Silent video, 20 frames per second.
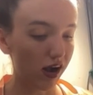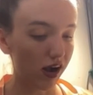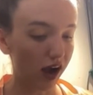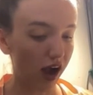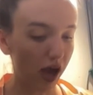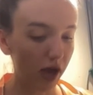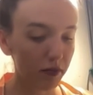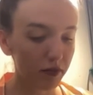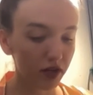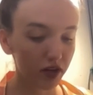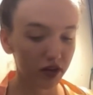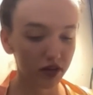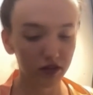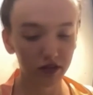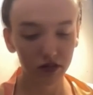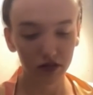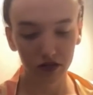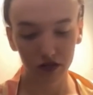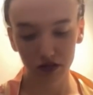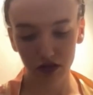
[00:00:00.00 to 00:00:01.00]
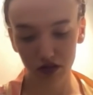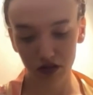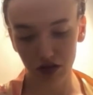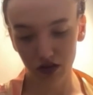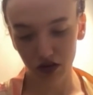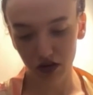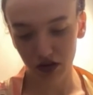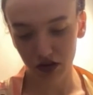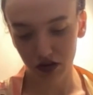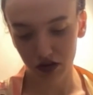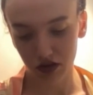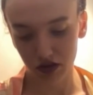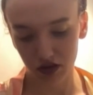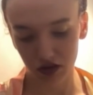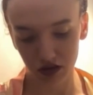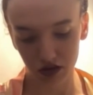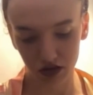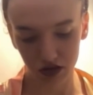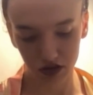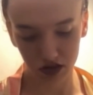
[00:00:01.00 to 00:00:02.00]
I'm gonna, gonna,
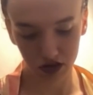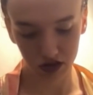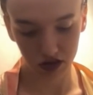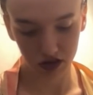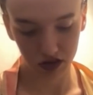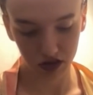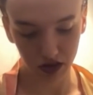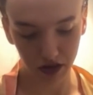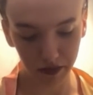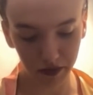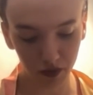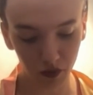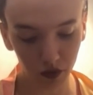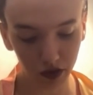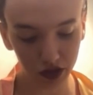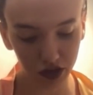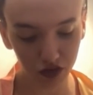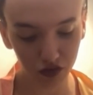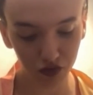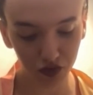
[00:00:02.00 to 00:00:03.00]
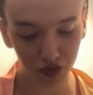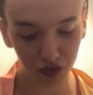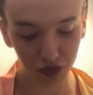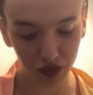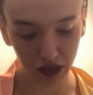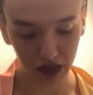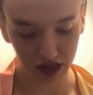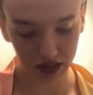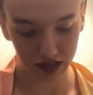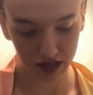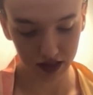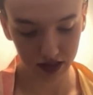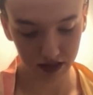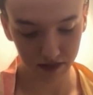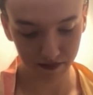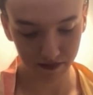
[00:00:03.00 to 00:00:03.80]
I'm going to do things.